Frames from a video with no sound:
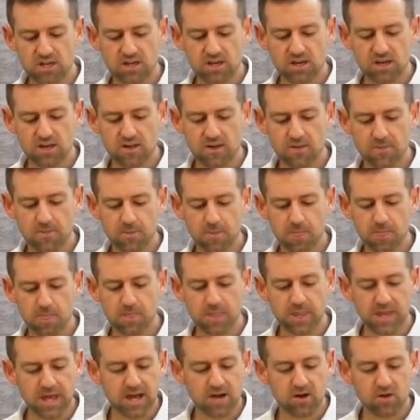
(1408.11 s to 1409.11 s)
Um,
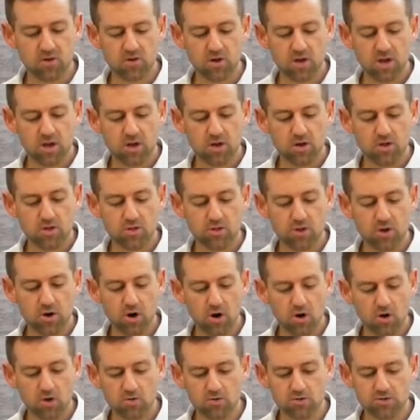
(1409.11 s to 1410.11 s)
now the
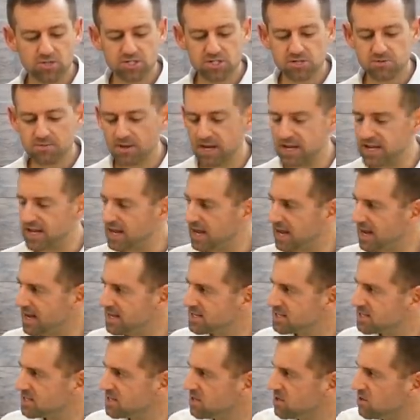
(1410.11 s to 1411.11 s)
host might
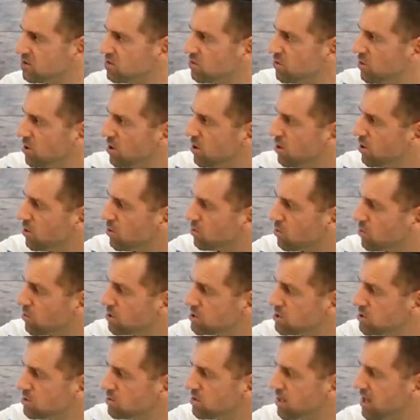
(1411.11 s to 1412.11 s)
ask you,
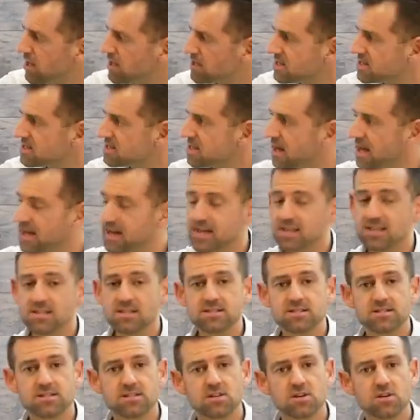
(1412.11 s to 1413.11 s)
"Would you like
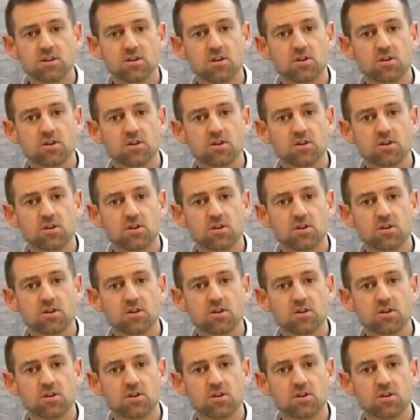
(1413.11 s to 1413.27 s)
seconds?